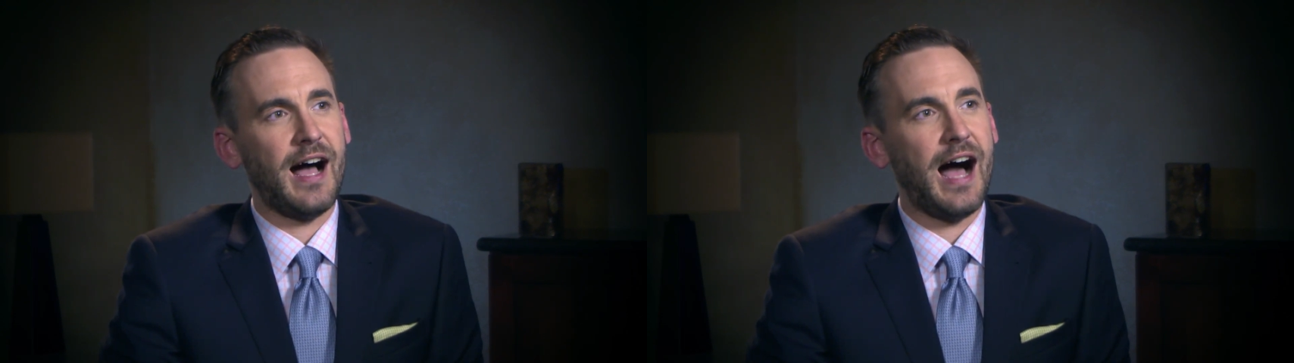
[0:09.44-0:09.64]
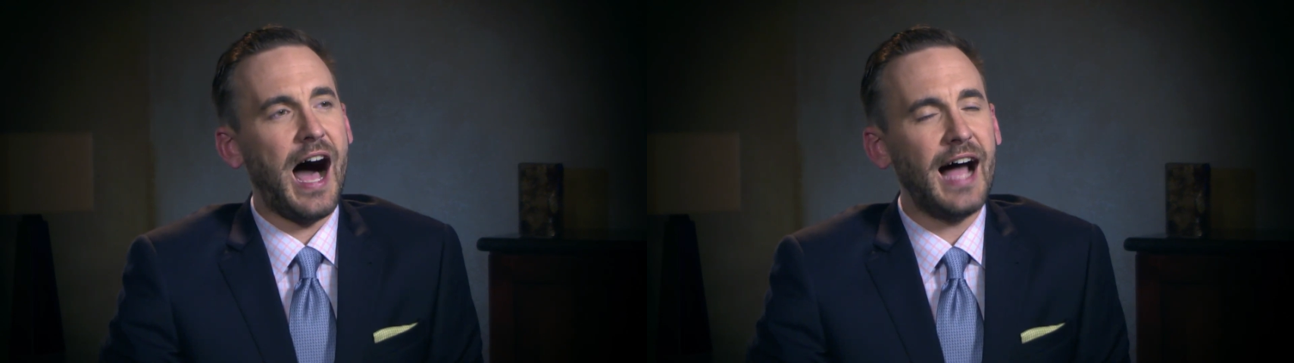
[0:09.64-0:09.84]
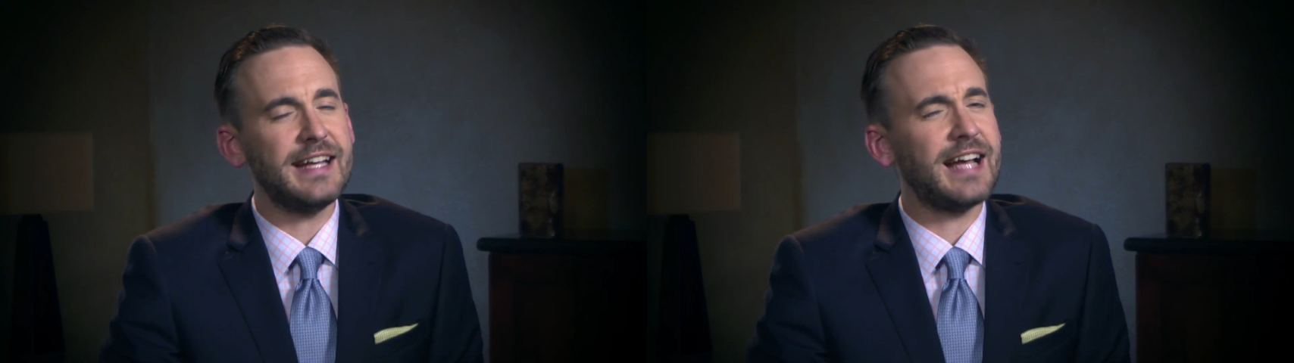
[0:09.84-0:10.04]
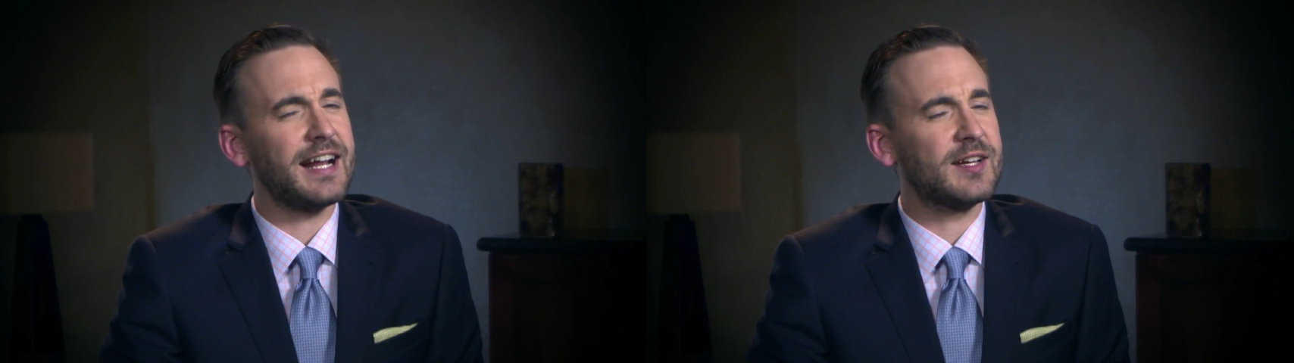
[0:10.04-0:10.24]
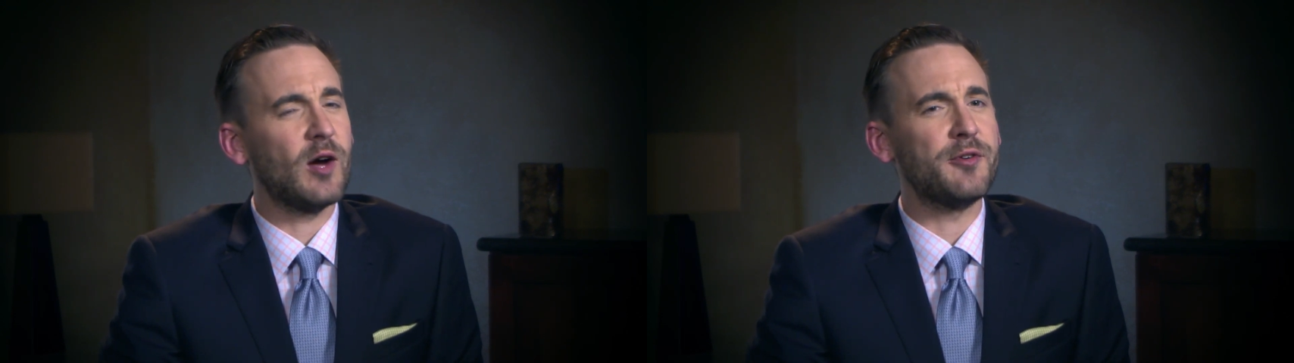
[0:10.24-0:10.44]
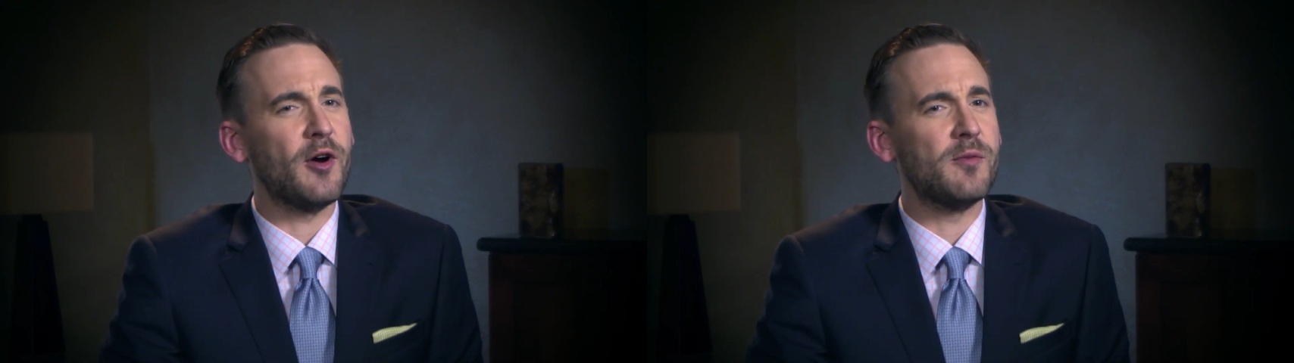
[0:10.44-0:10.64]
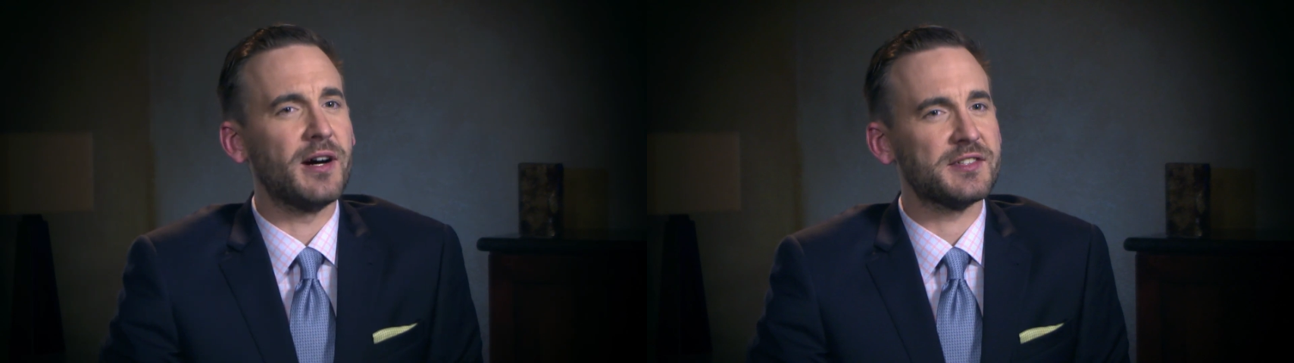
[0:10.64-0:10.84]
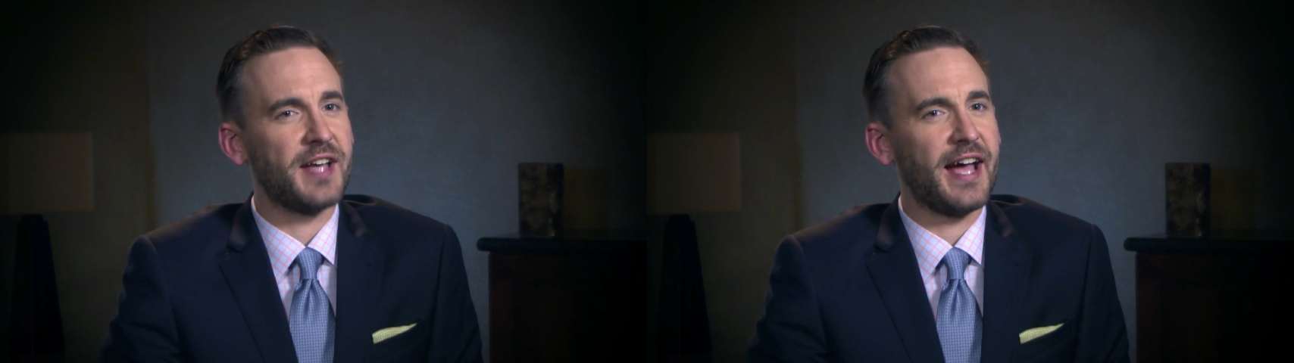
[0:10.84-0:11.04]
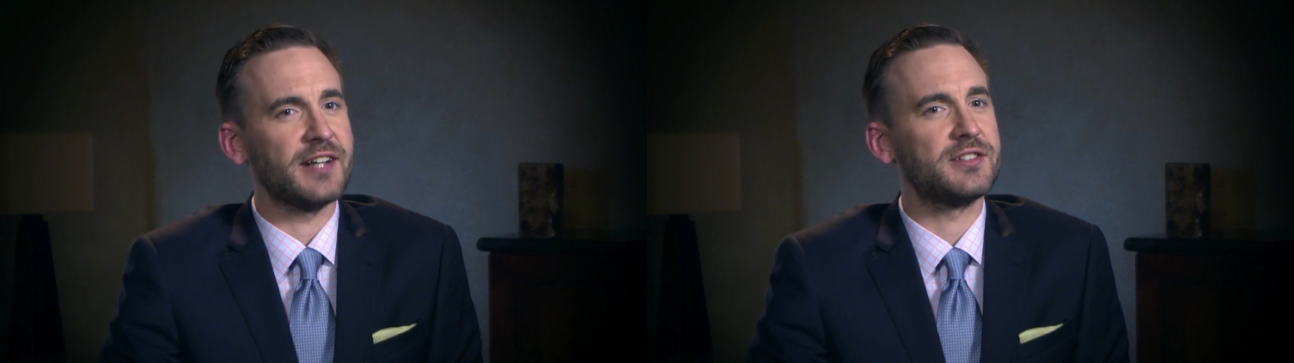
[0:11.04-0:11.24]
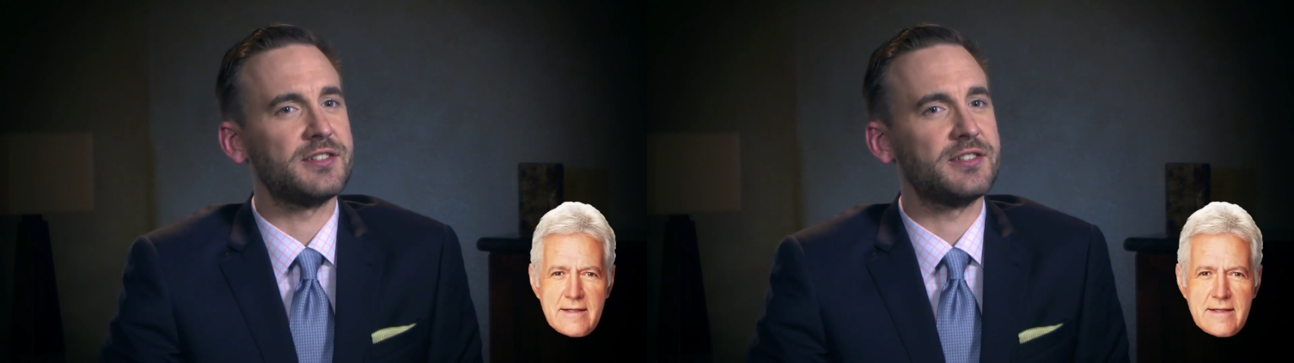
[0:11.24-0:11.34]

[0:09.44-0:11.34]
I gotta go no mustache.